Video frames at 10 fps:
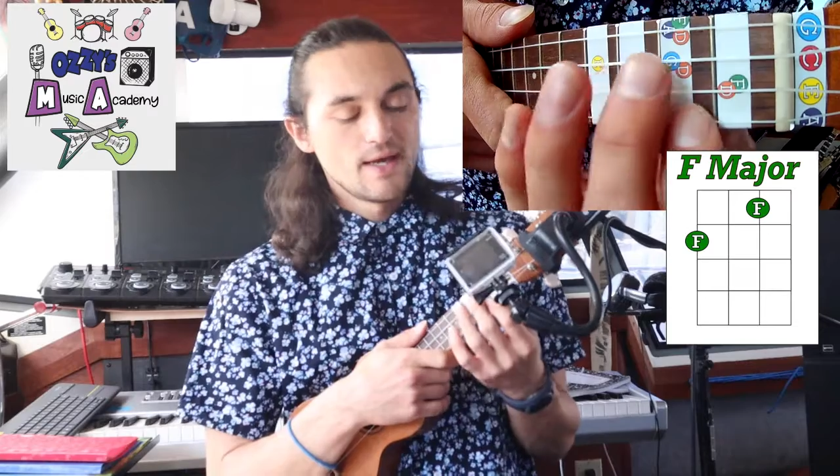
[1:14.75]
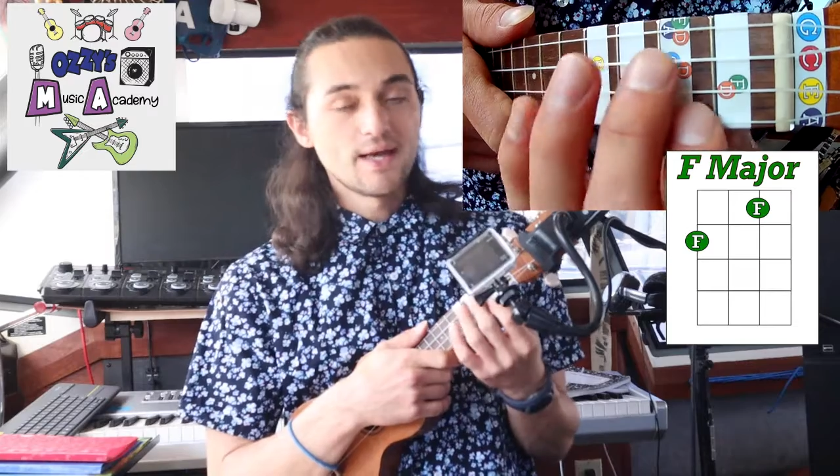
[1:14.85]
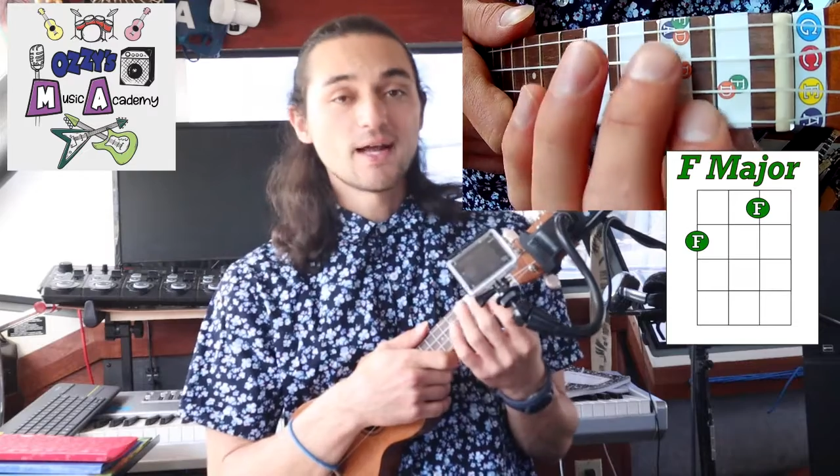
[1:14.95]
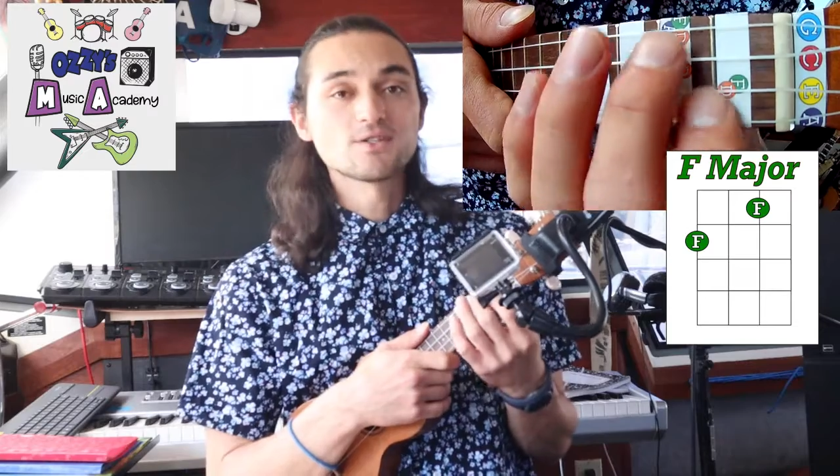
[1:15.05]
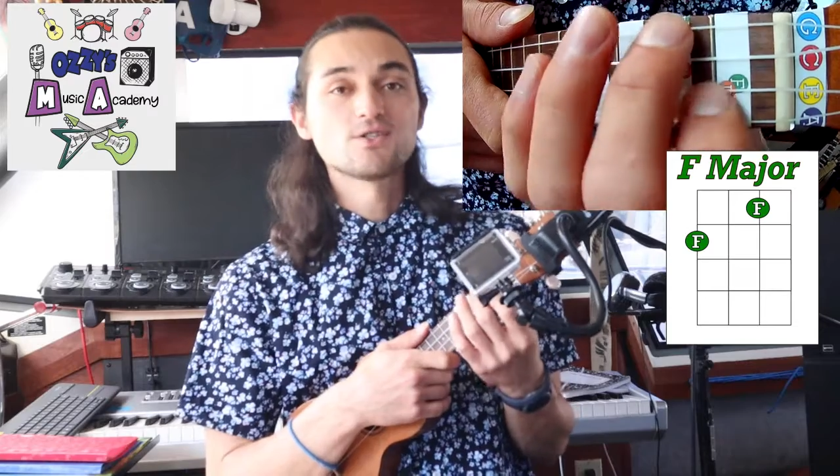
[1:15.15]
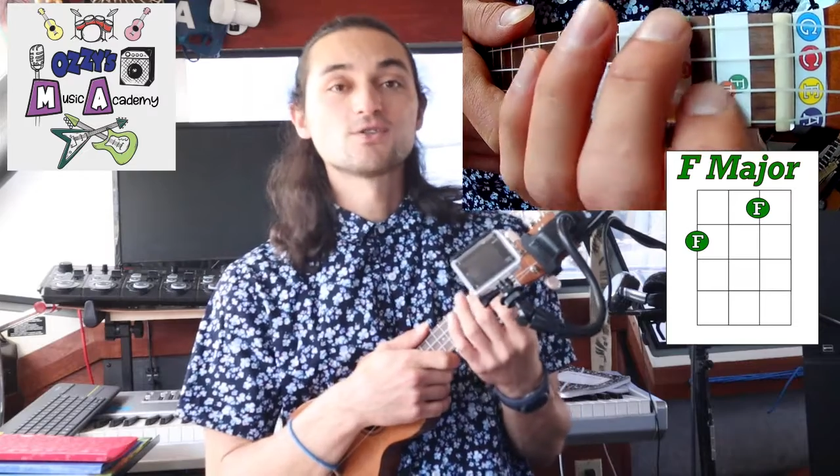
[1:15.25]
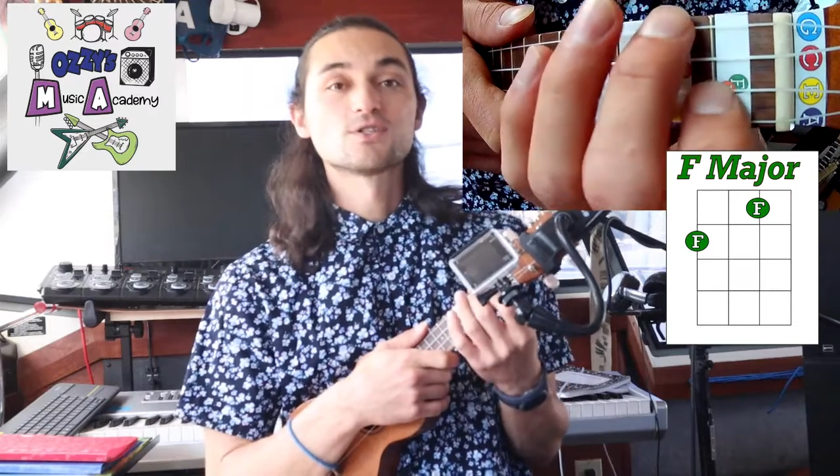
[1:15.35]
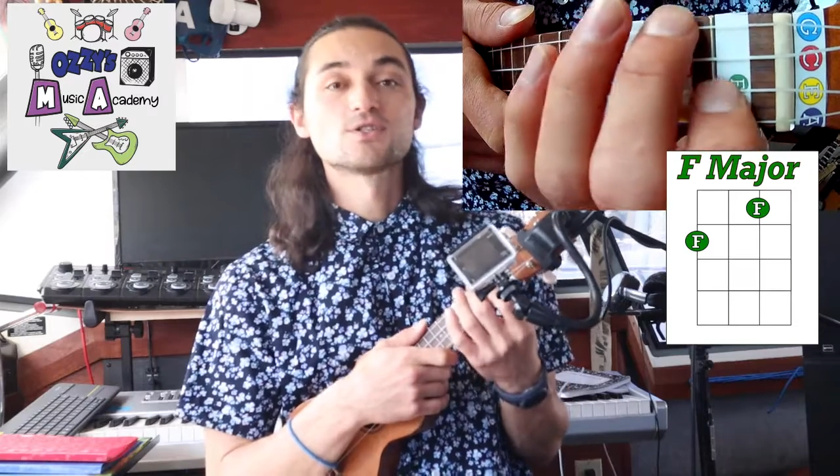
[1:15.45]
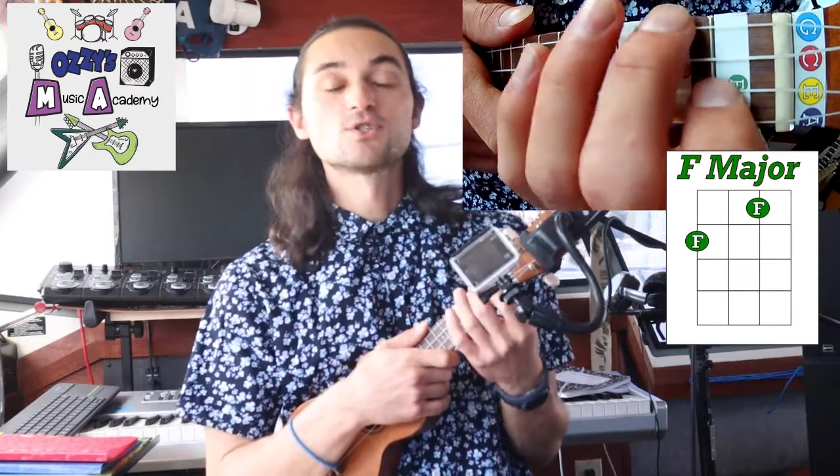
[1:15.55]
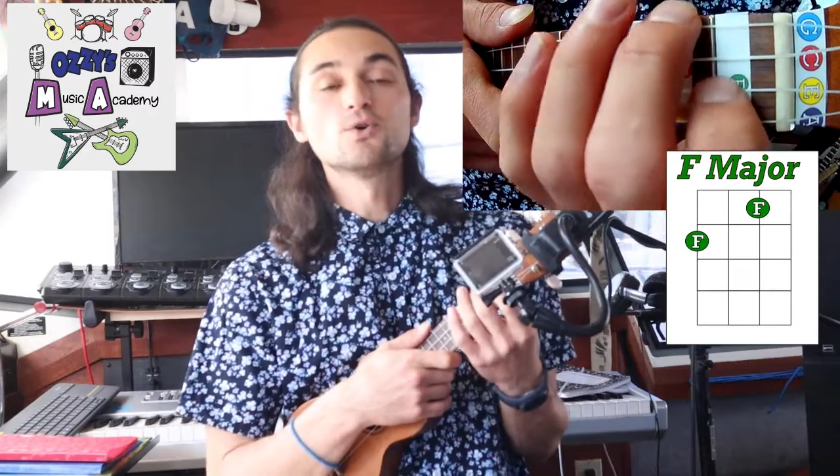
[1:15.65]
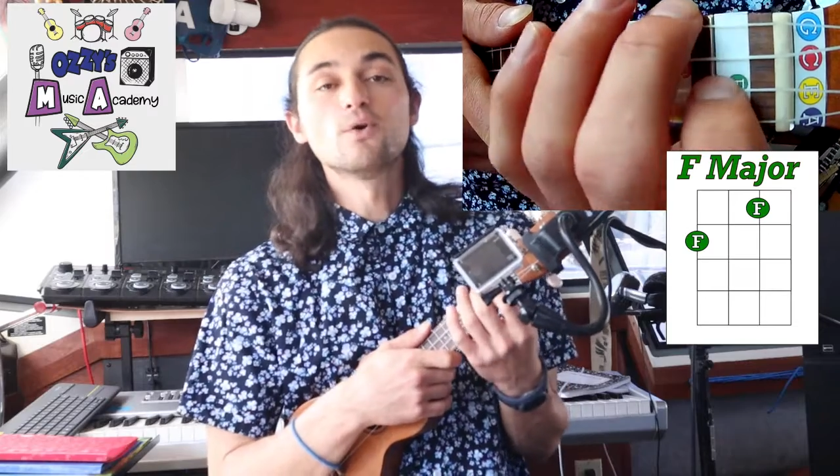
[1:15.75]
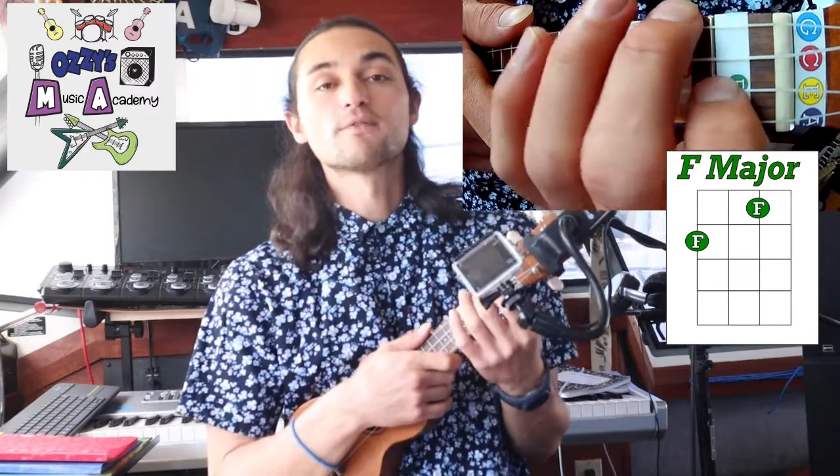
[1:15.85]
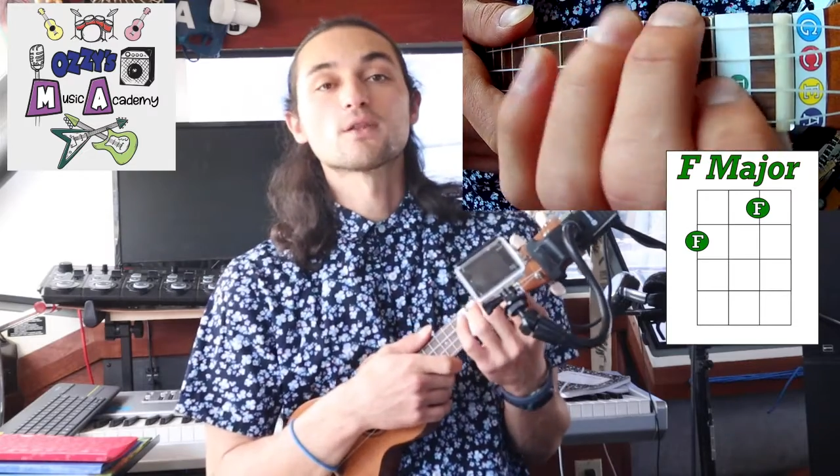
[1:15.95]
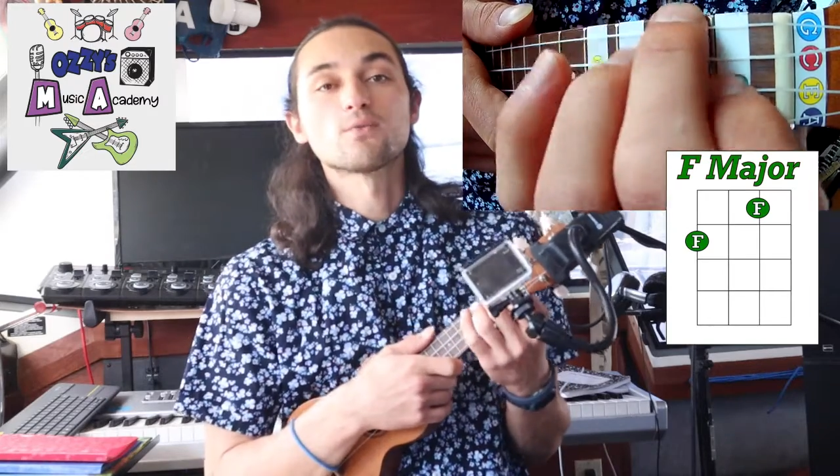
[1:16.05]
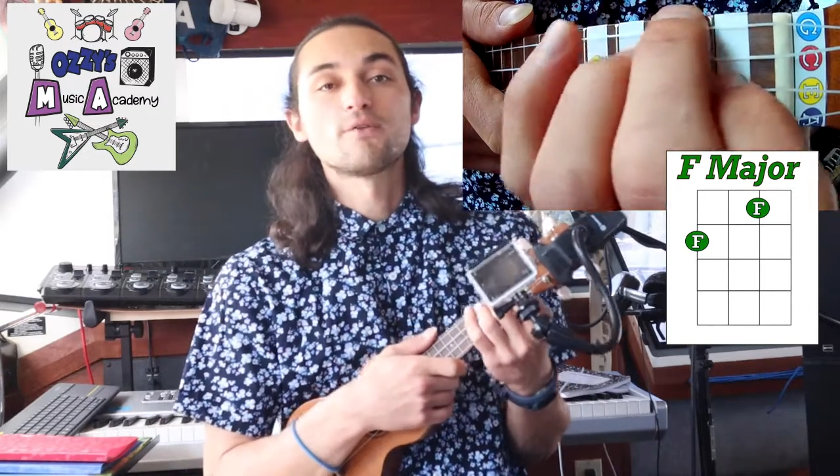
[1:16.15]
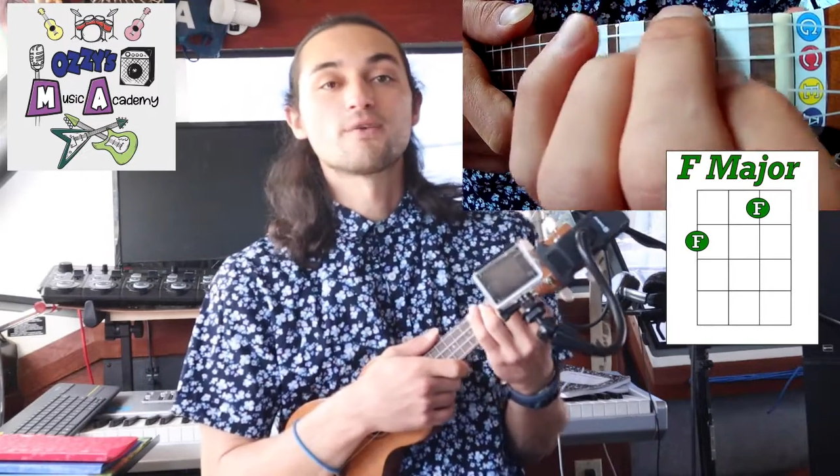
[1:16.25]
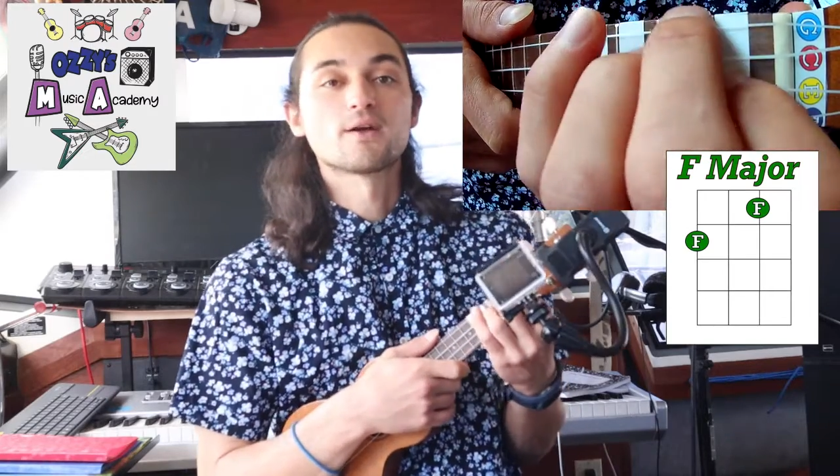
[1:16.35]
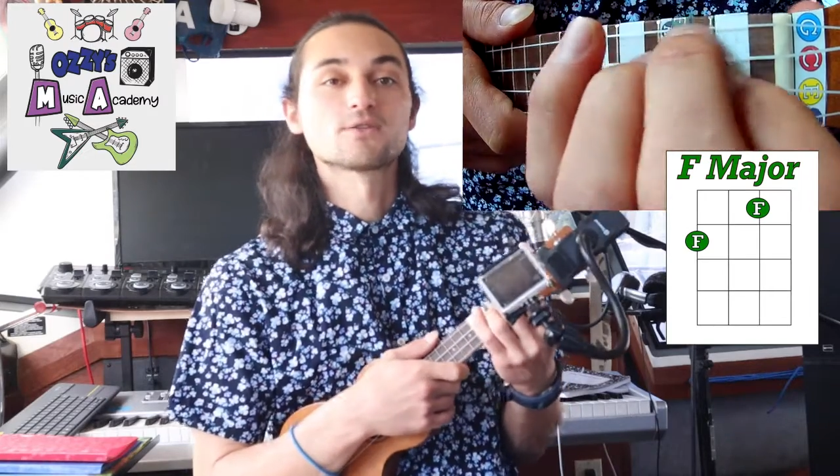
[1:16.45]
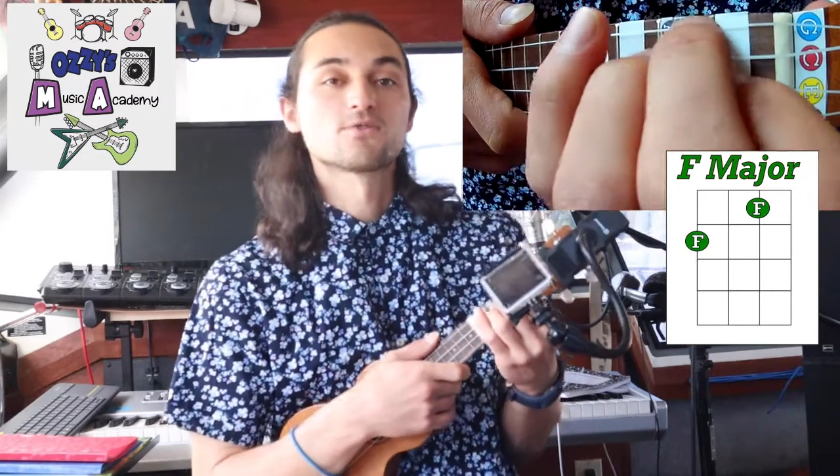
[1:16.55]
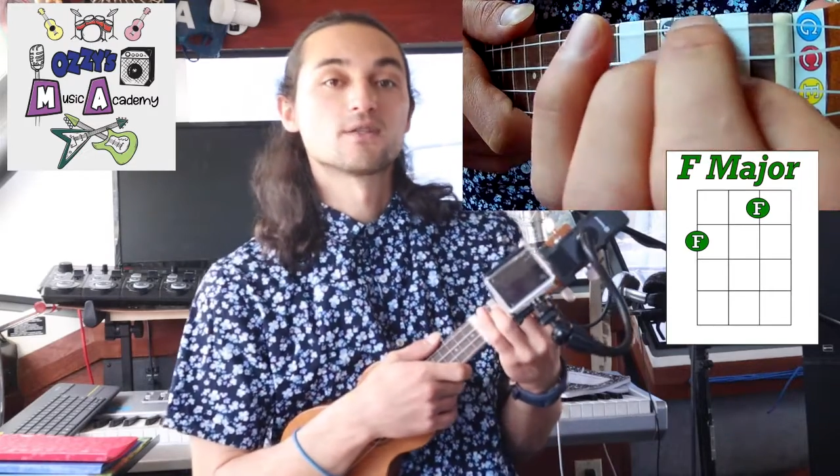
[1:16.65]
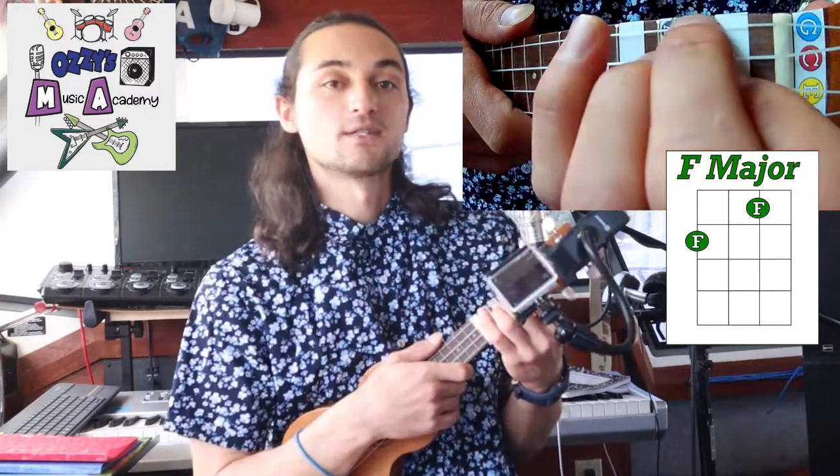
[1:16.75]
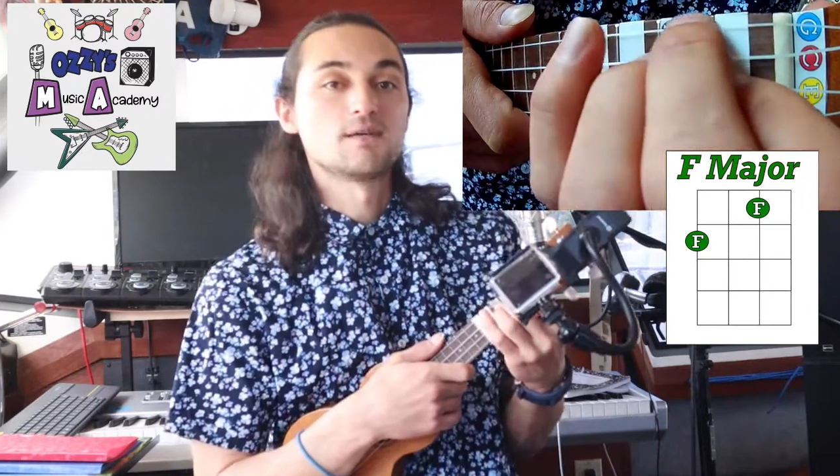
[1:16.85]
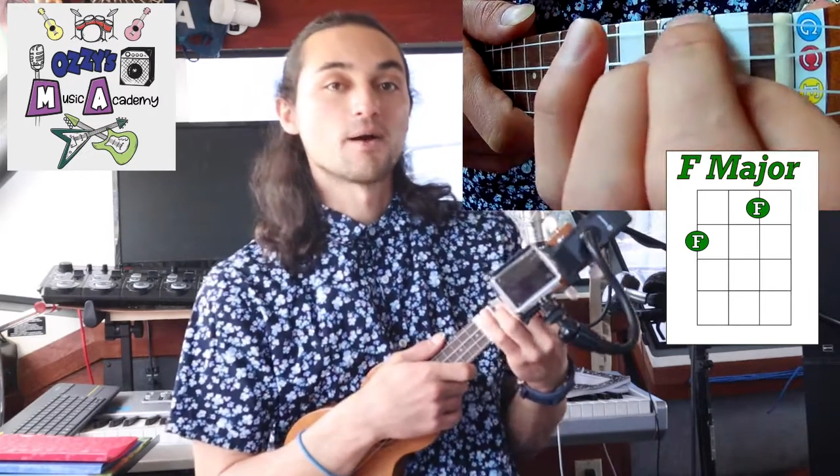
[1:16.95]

It actually uses 2 of the 3 fingers for the D